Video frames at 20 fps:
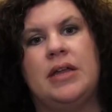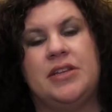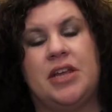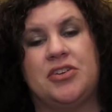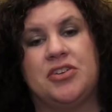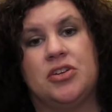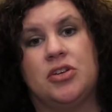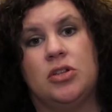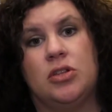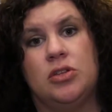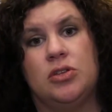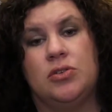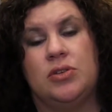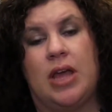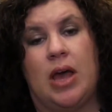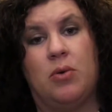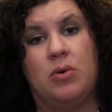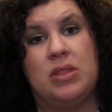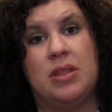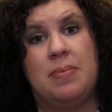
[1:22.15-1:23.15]
Doctor Kullo,
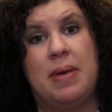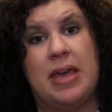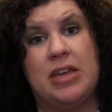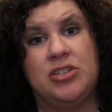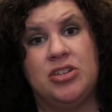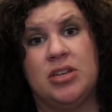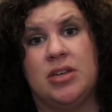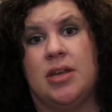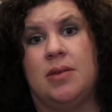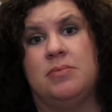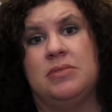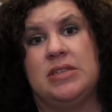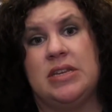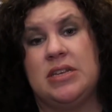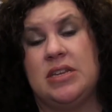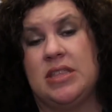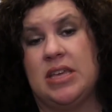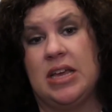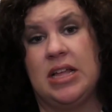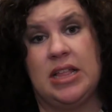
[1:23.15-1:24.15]
now when the patient comes
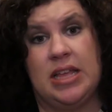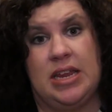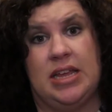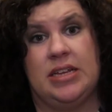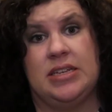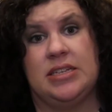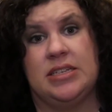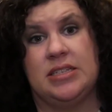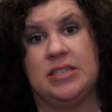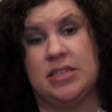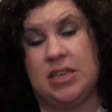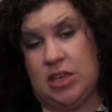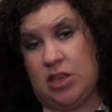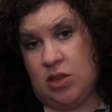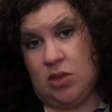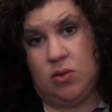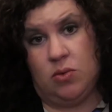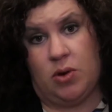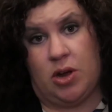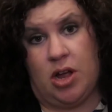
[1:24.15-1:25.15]
into the clinic to
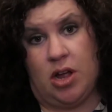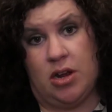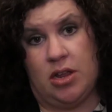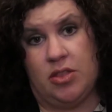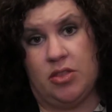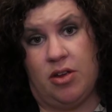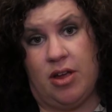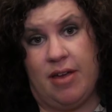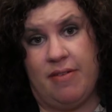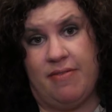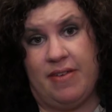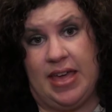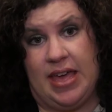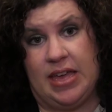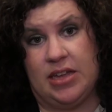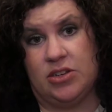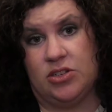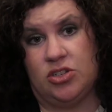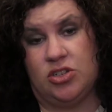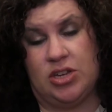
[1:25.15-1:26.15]
see you regarding their F
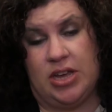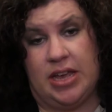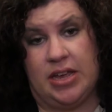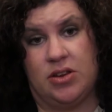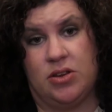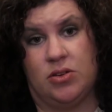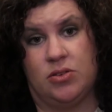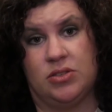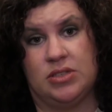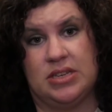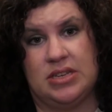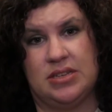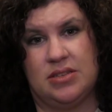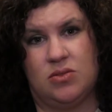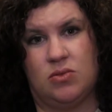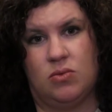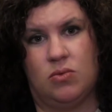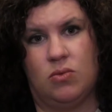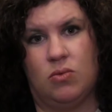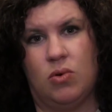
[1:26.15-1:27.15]
H
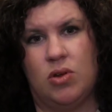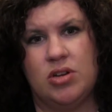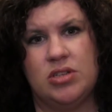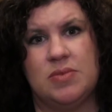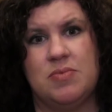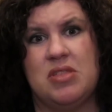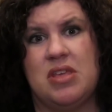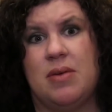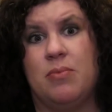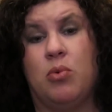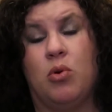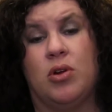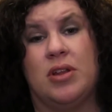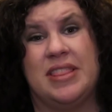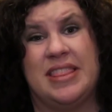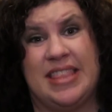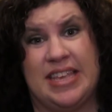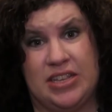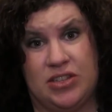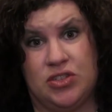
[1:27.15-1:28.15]
diagnosis, what are some of the
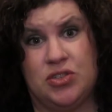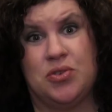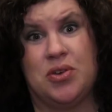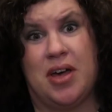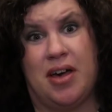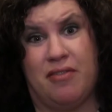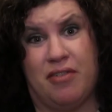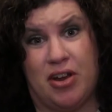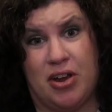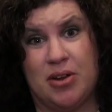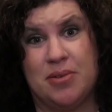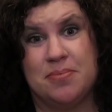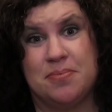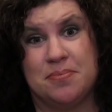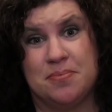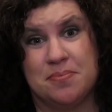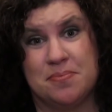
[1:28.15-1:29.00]
important things you cover?